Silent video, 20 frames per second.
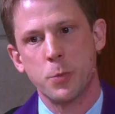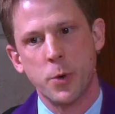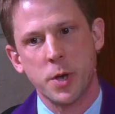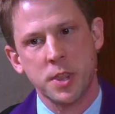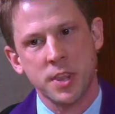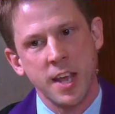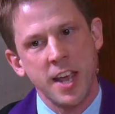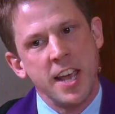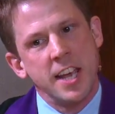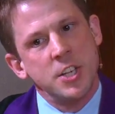
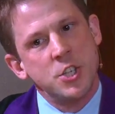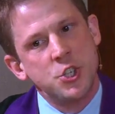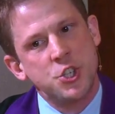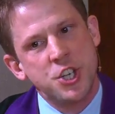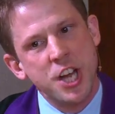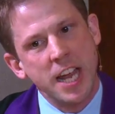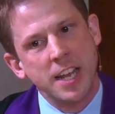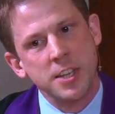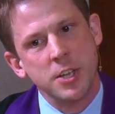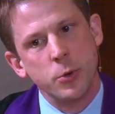with
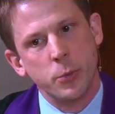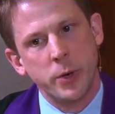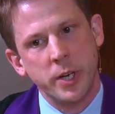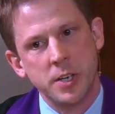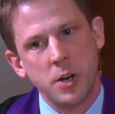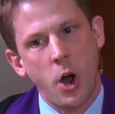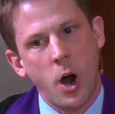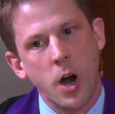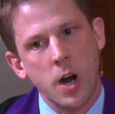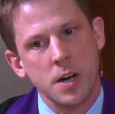
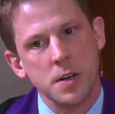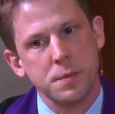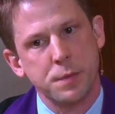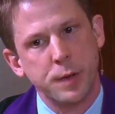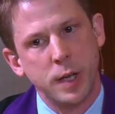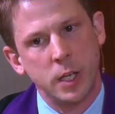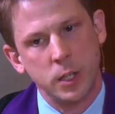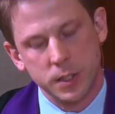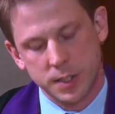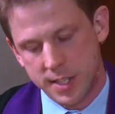genuine
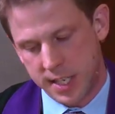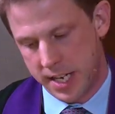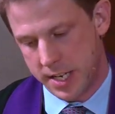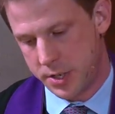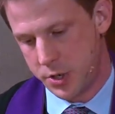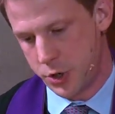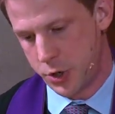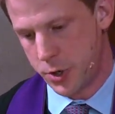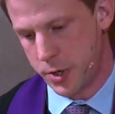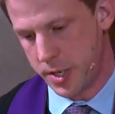heartfelt
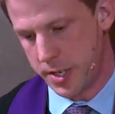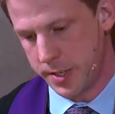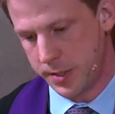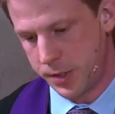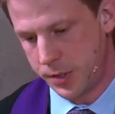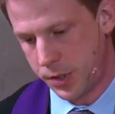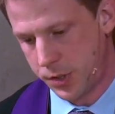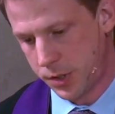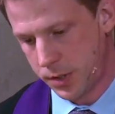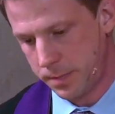
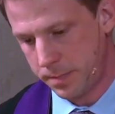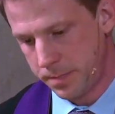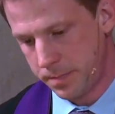tenderness."